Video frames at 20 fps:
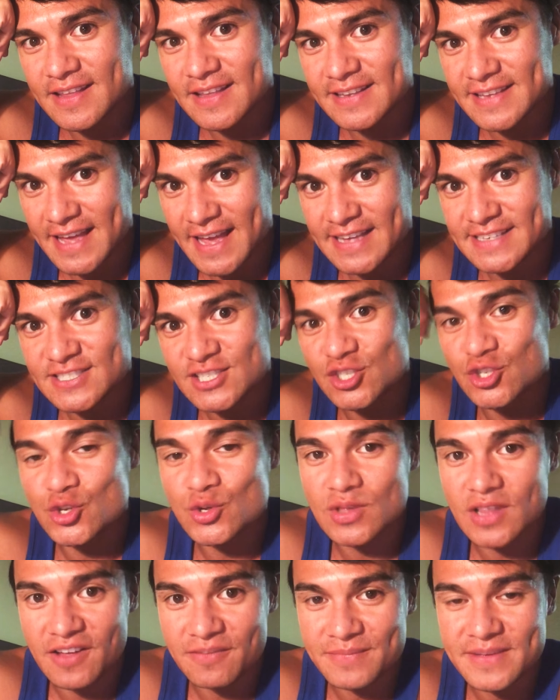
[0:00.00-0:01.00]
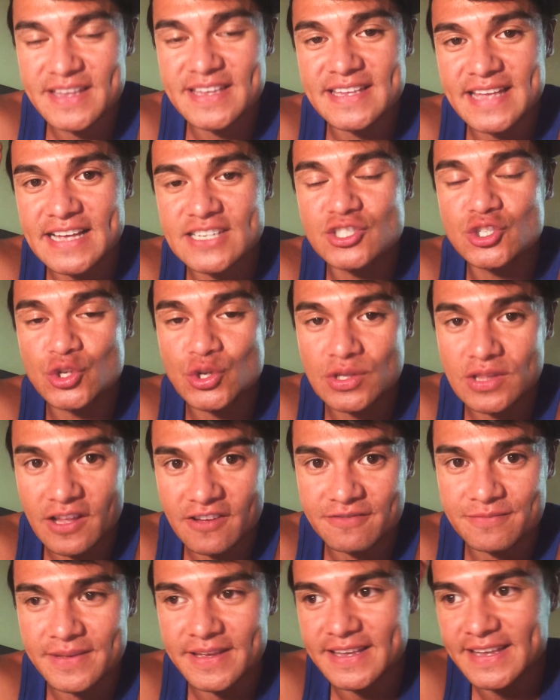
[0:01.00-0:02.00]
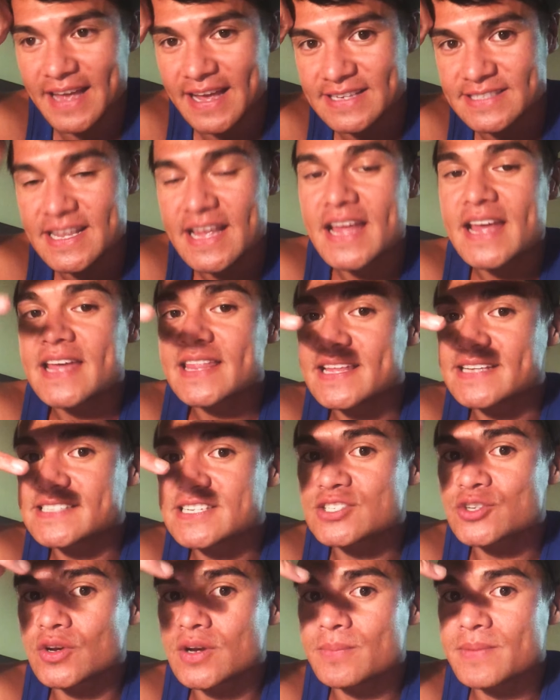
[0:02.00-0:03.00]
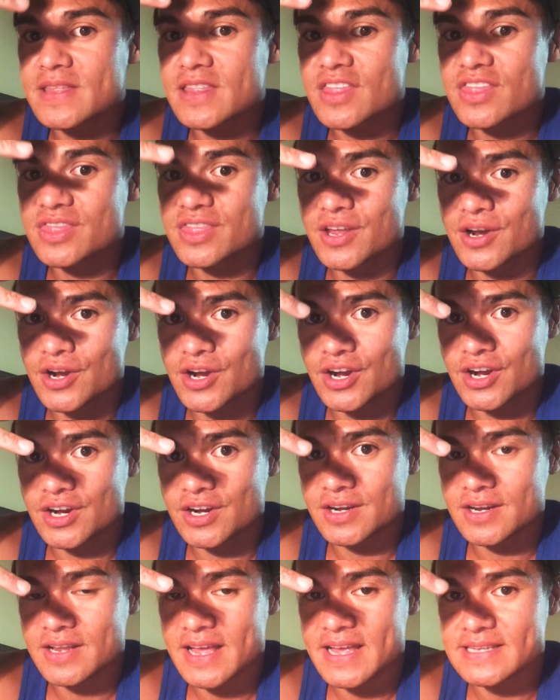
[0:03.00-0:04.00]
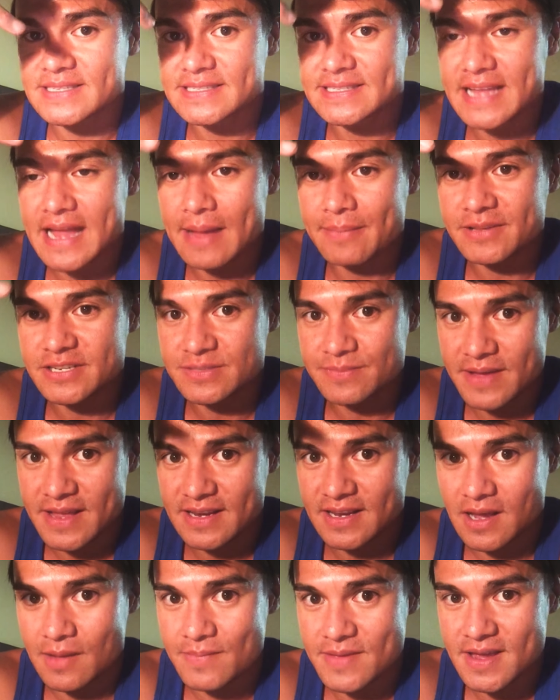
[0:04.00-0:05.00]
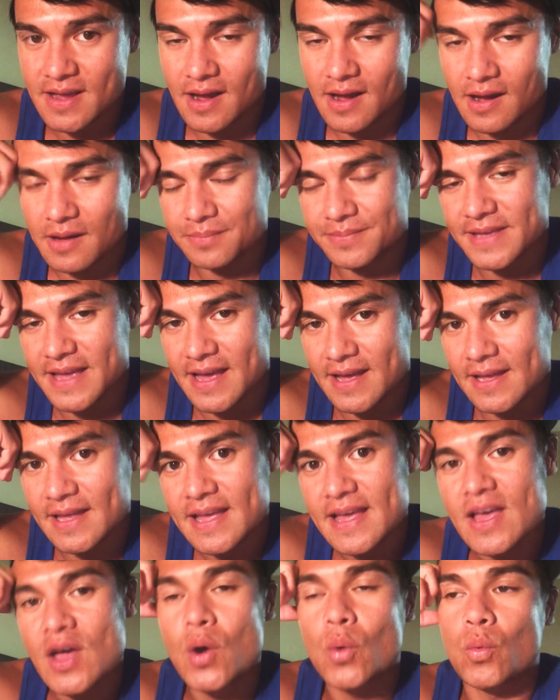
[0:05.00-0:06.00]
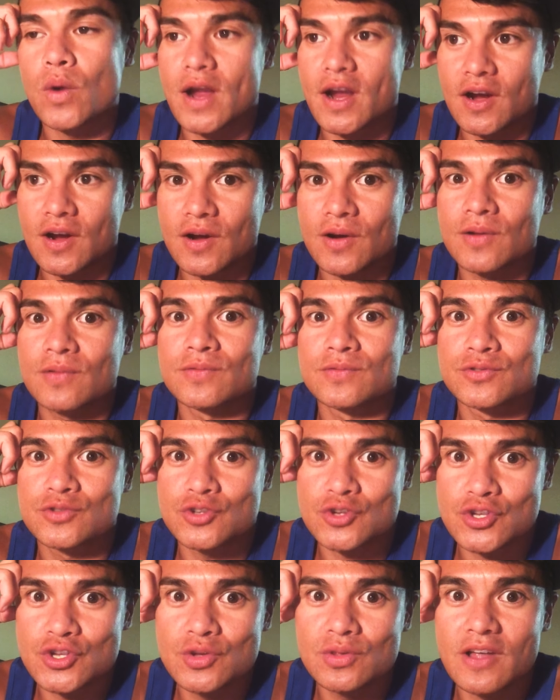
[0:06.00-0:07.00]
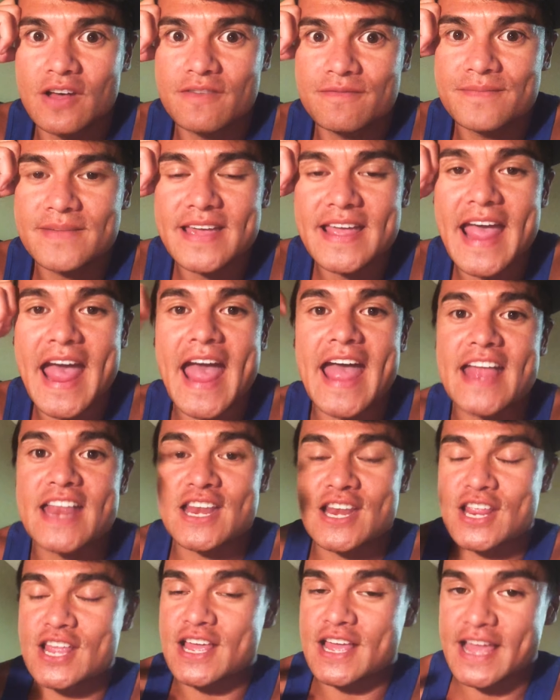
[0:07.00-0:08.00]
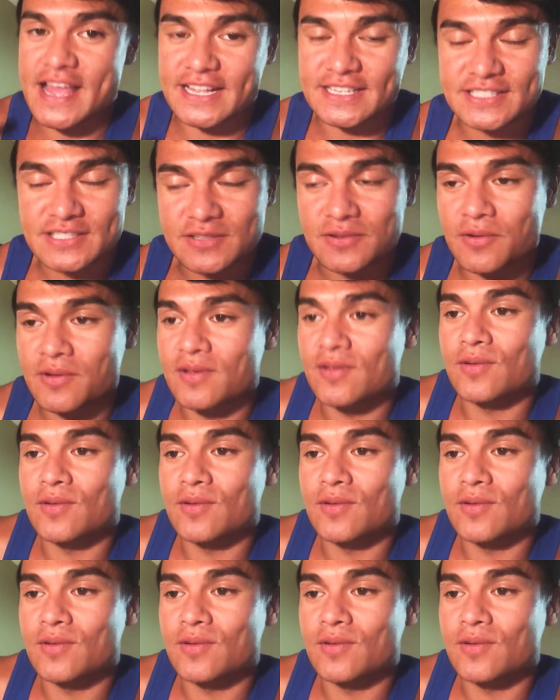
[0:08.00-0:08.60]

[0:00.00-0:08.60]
Yes. Do you love me? Yes. Do you love me? Yes. This is going to be the third establishment coming up, yeah? Where do you love me? And it's